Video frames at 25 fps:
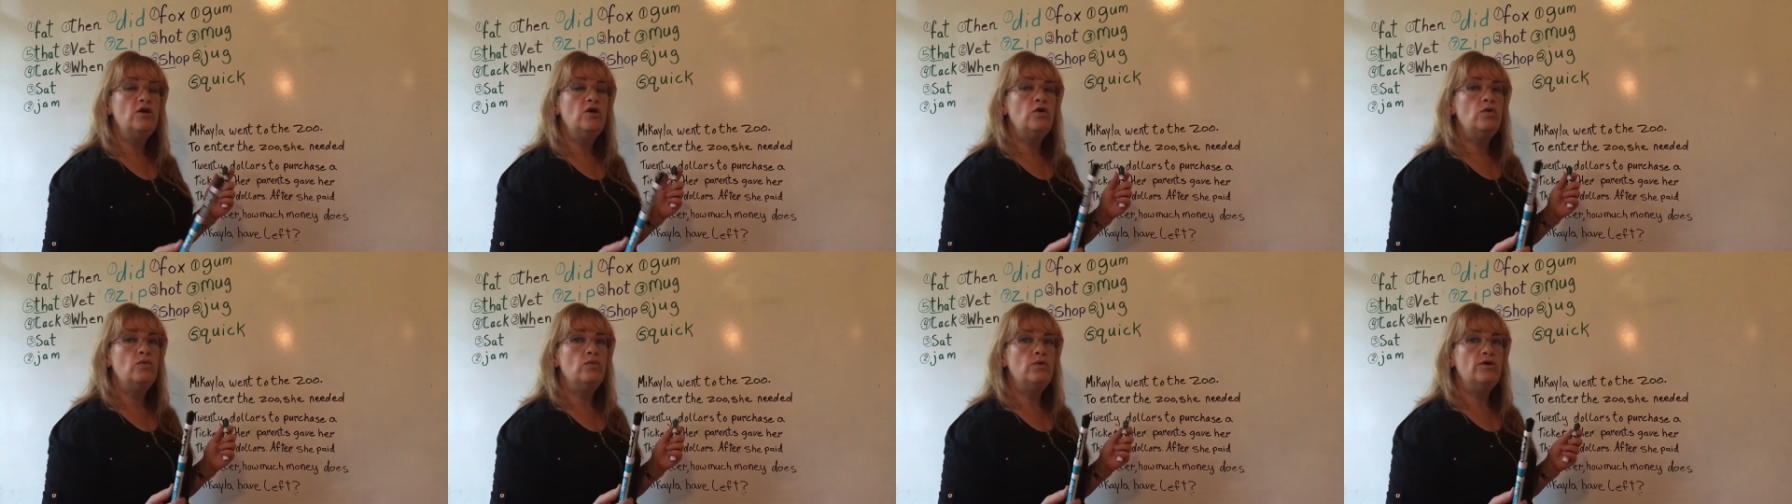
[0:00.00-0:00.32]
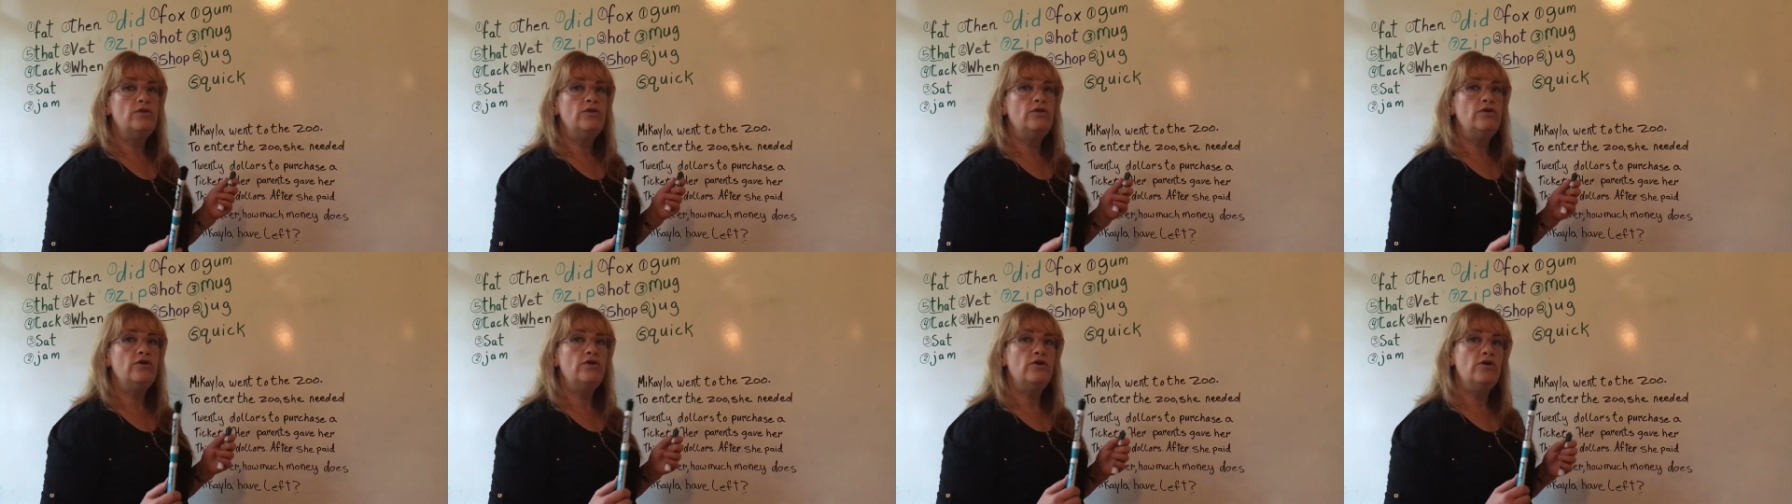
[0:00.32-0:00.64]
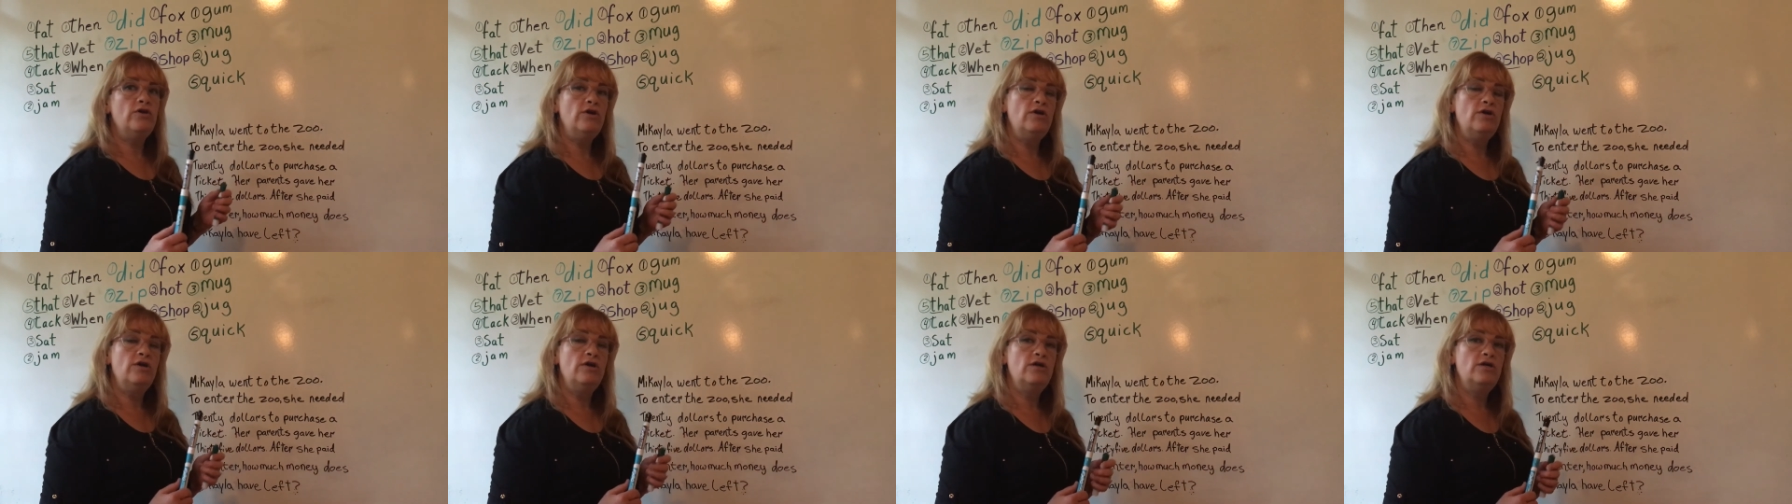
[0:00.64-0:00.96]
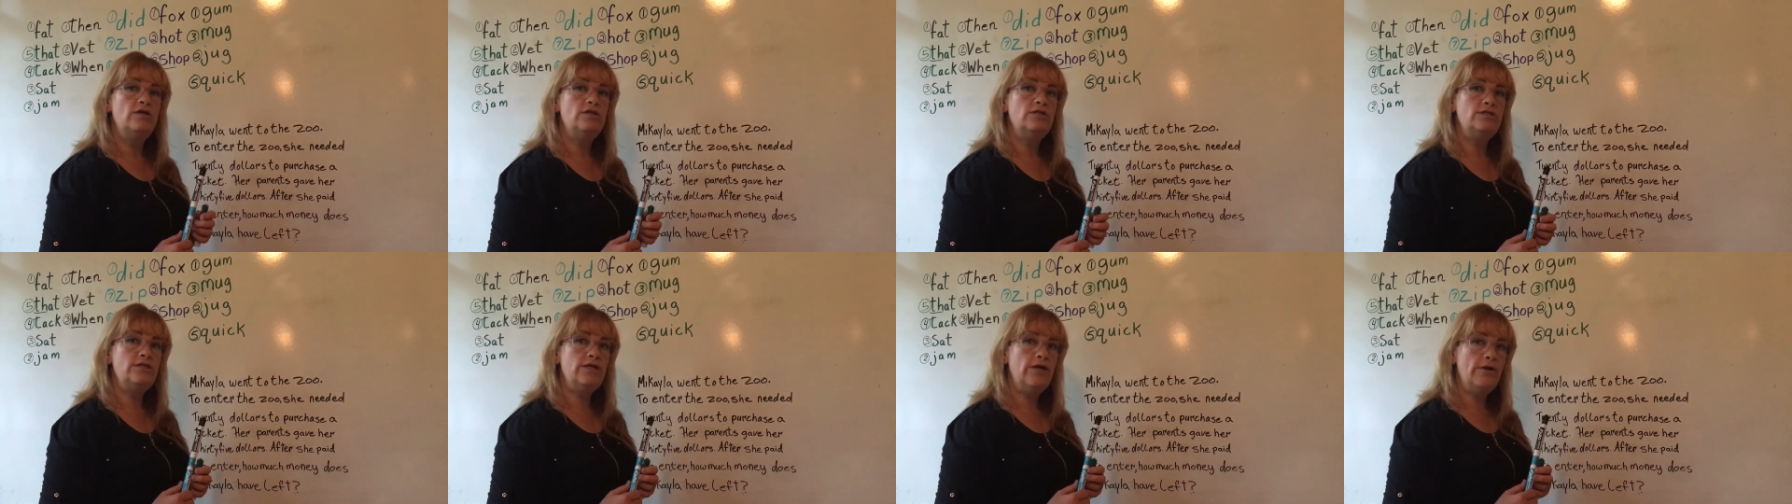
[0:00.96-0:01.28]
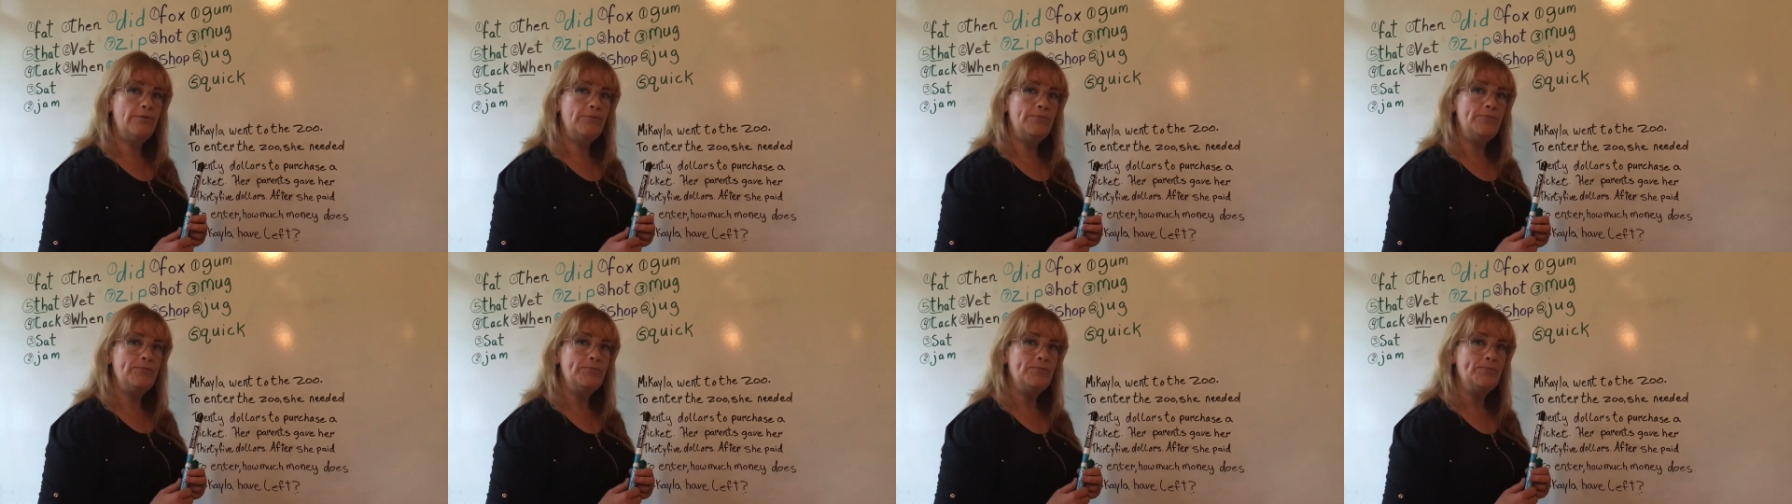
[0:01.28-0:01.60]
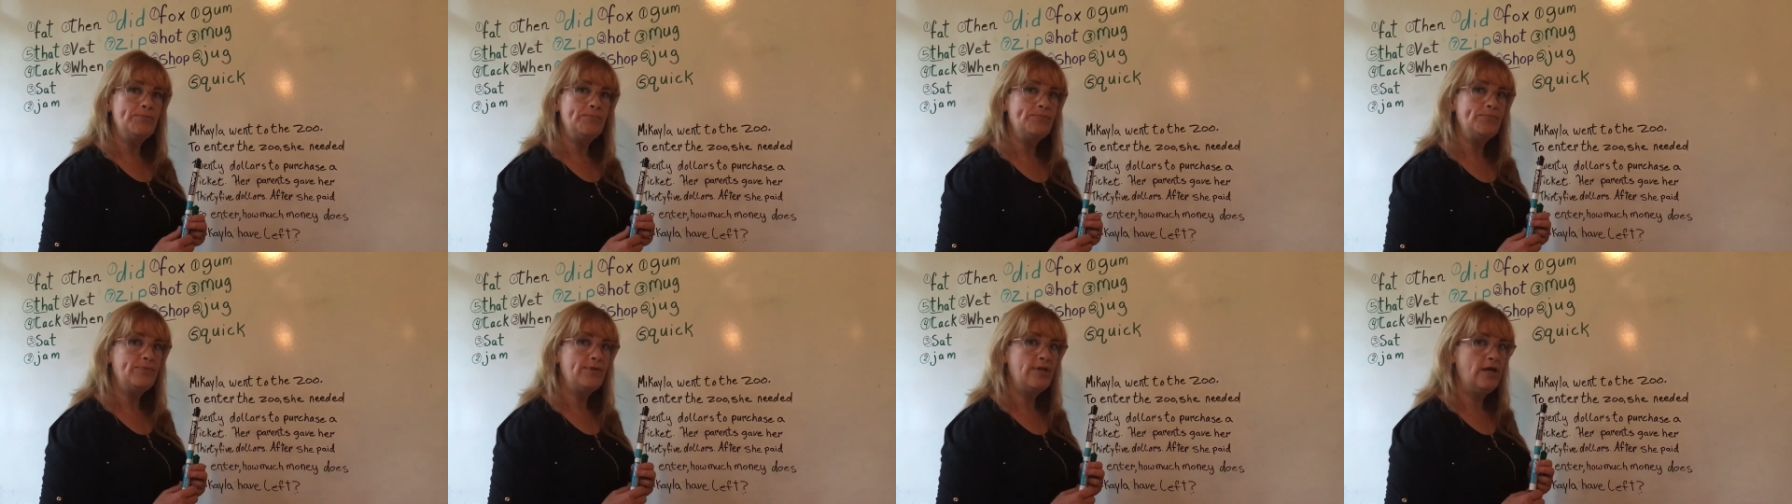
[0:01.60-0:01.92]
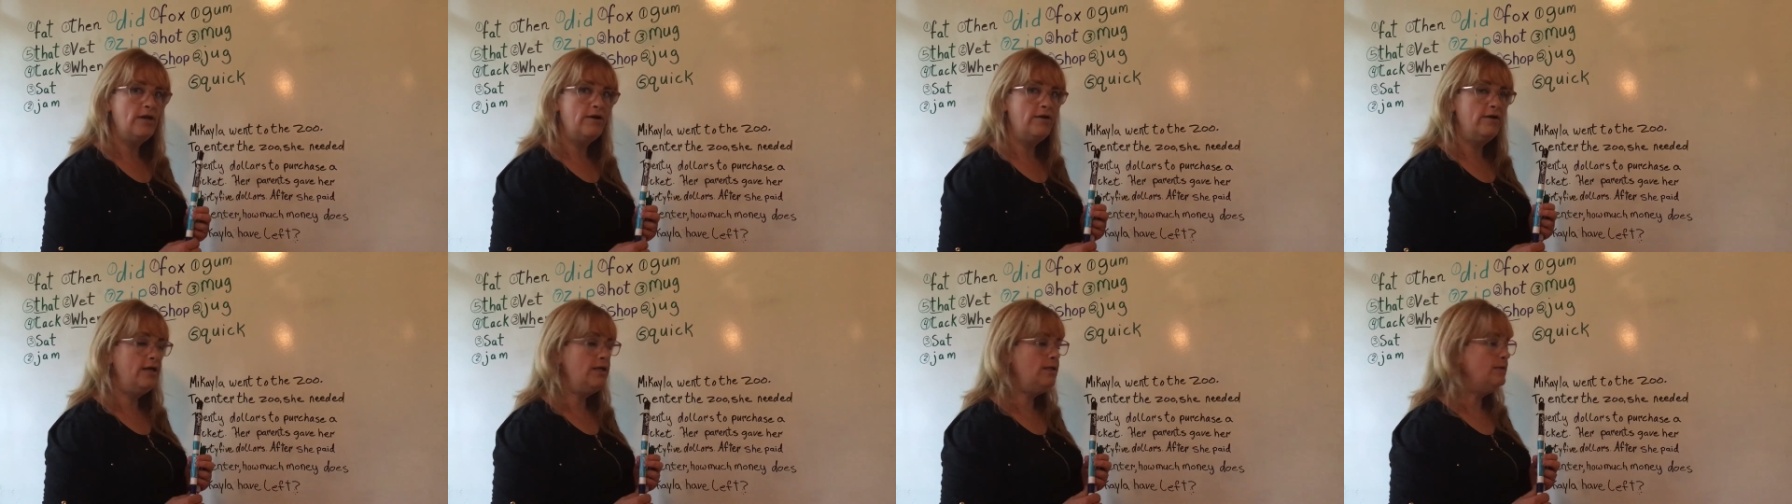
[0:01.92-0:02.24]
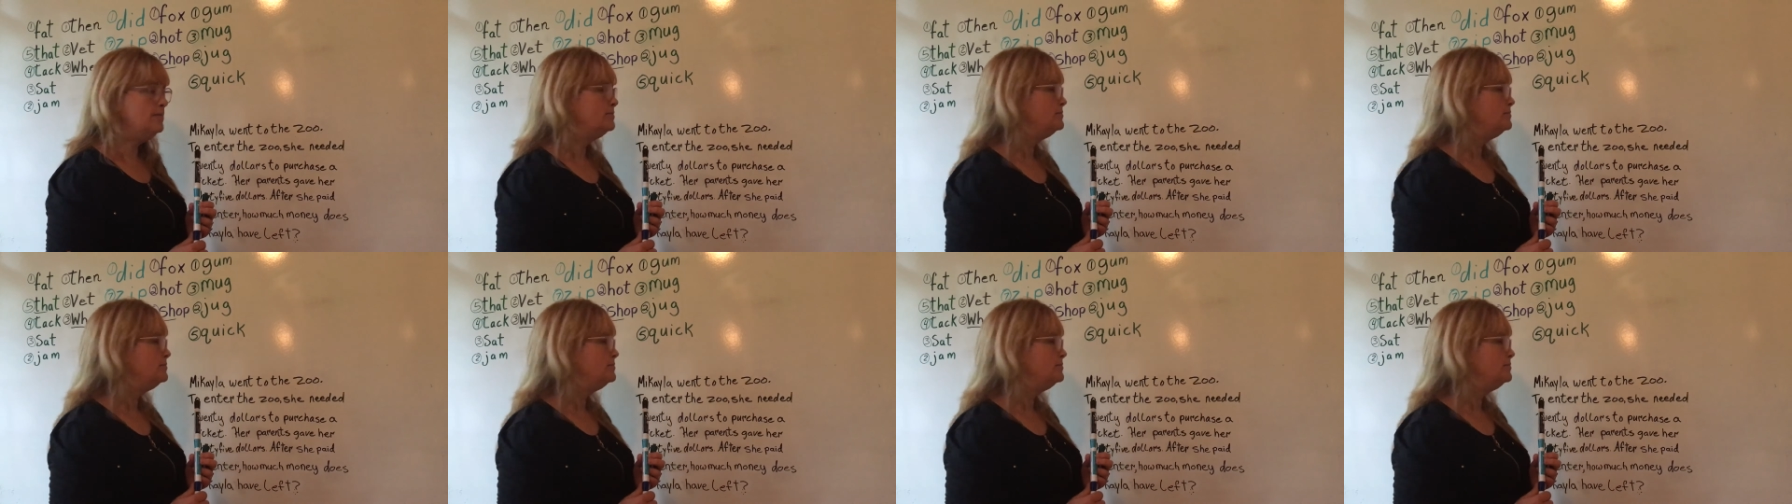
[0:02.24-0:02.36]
with your dough. All right?